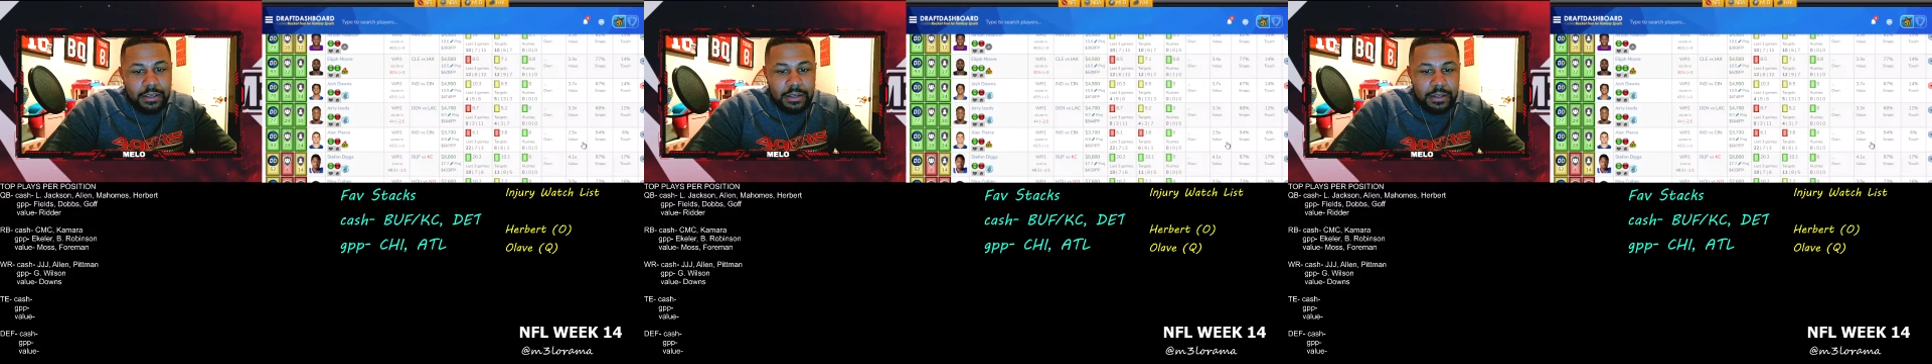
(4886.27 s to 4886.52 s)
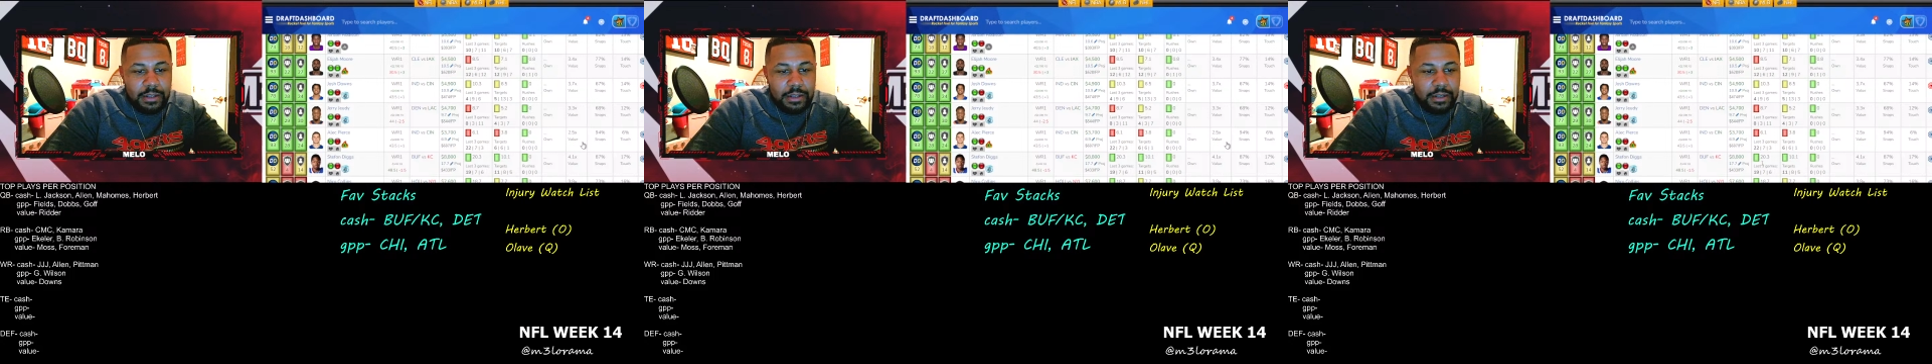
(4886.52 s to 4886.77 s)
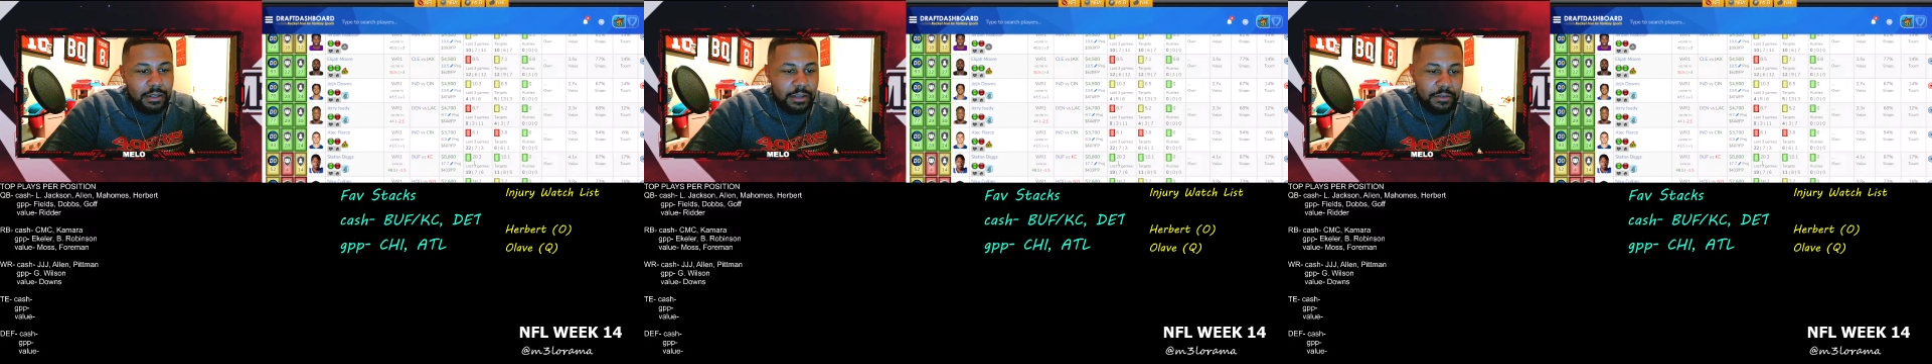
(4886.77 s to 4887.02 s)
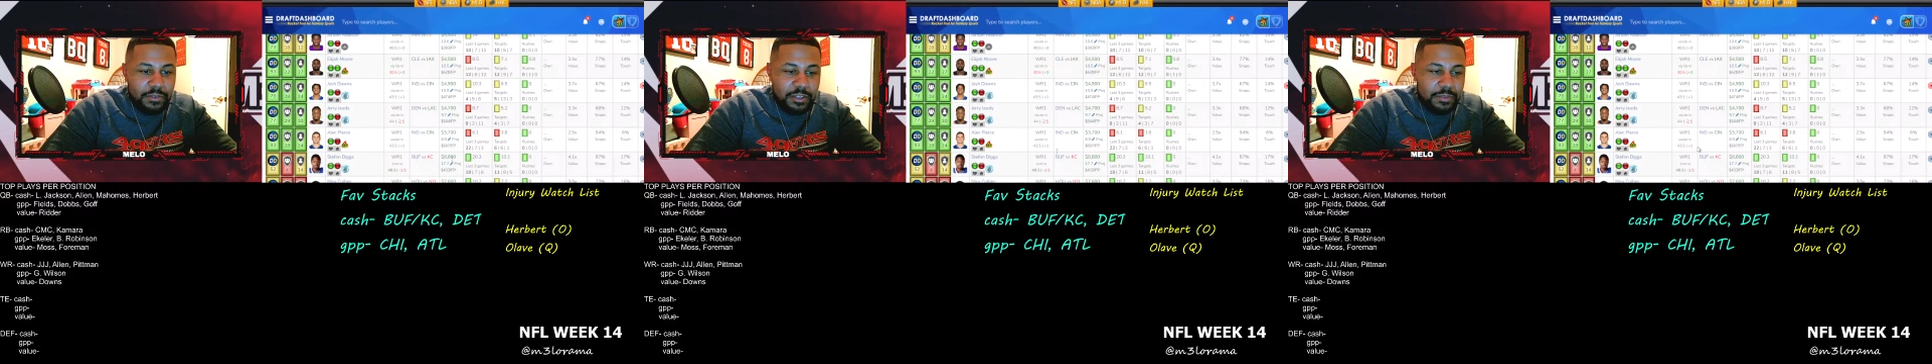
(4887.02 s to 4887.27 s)
I love
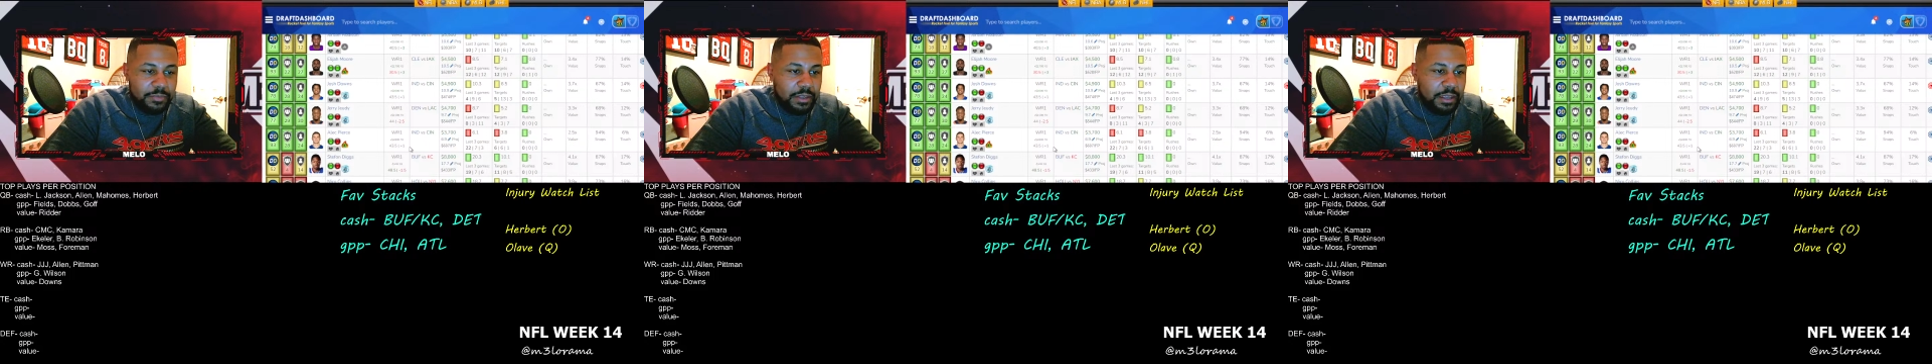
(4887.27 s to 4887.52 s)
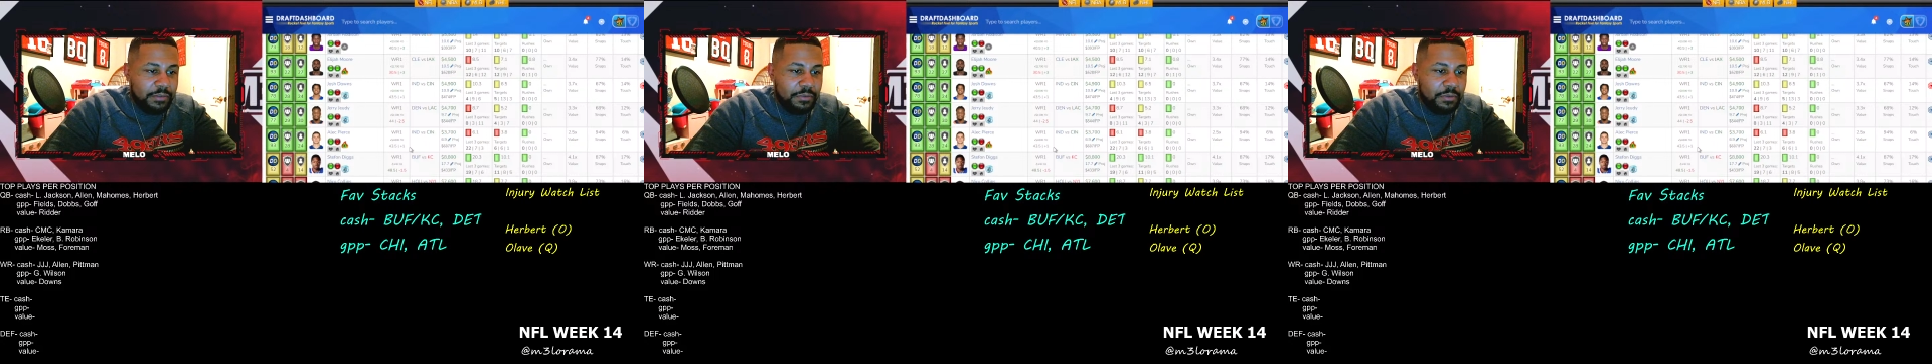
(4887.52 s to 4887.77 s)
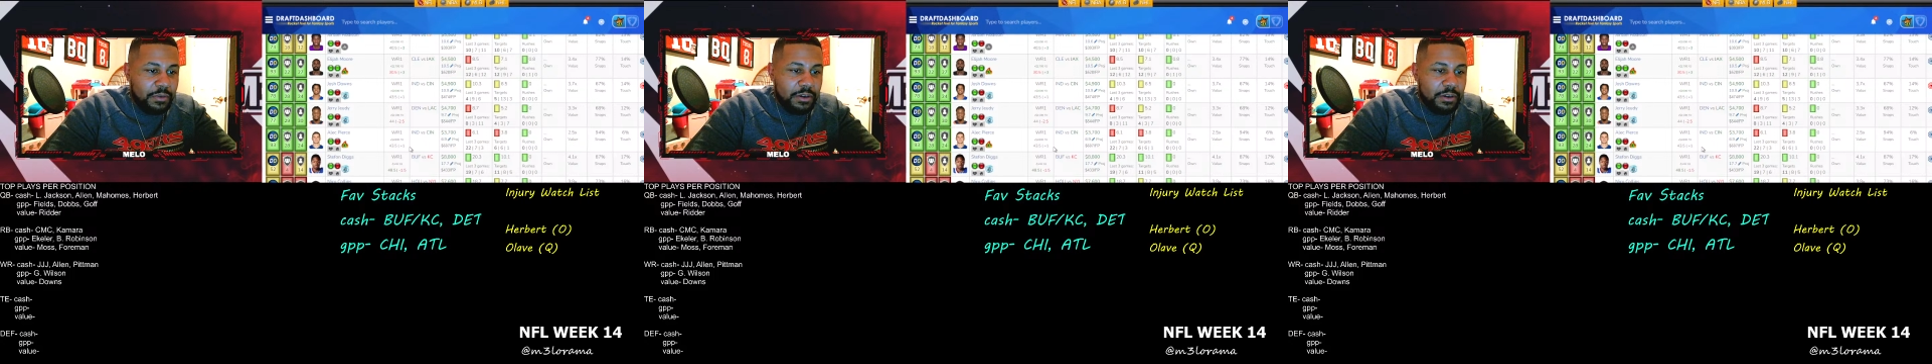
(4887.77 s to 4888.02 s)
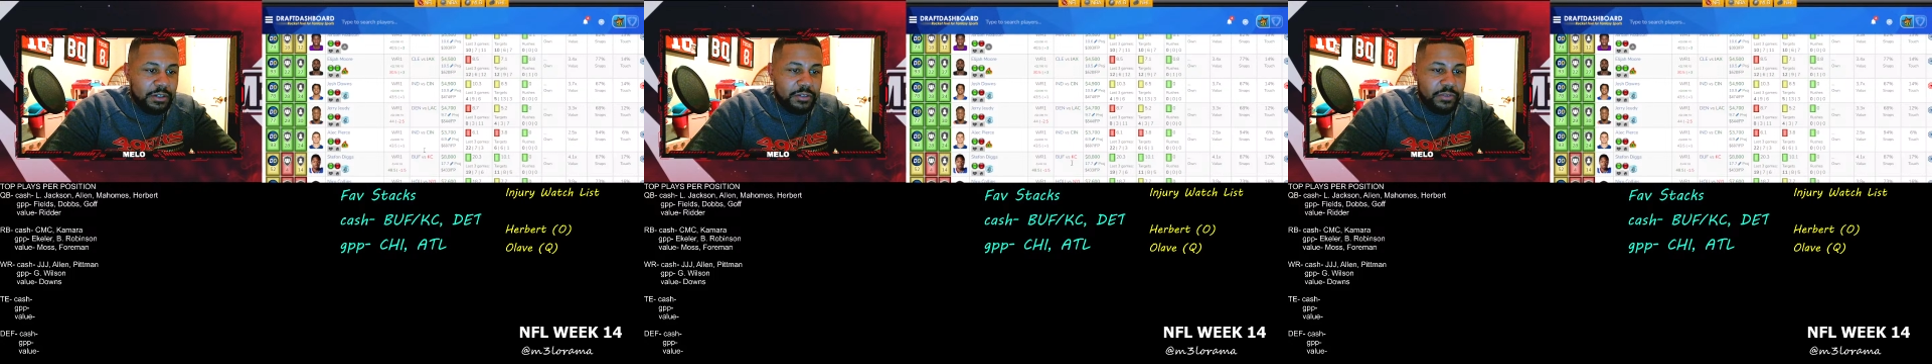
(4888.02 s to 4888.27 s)
this play for
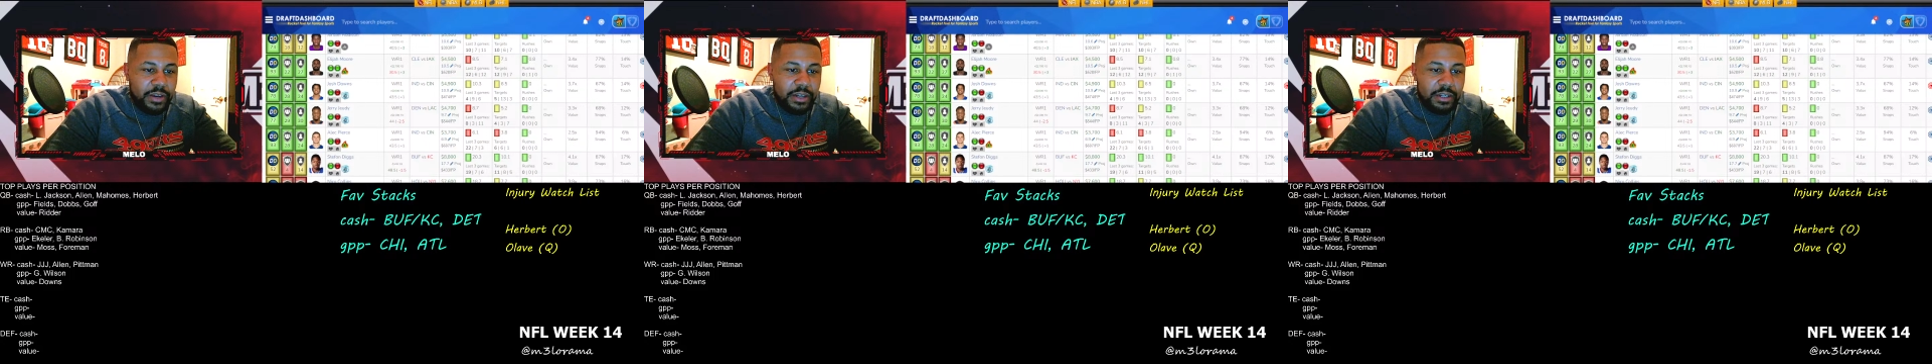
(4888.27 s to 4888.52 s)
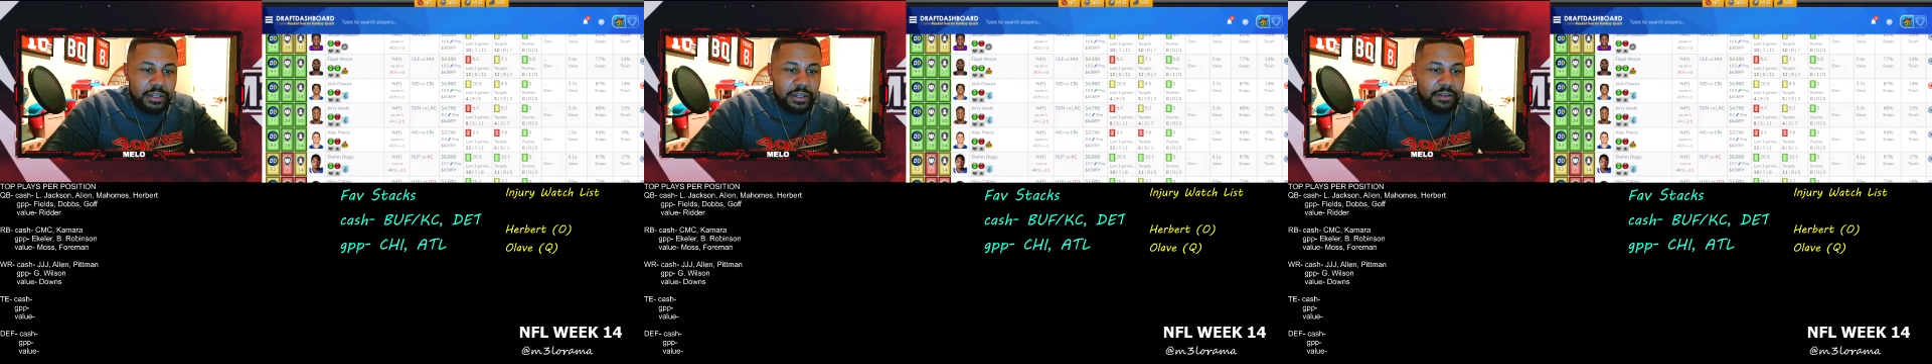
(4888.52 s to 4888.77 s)
Drake London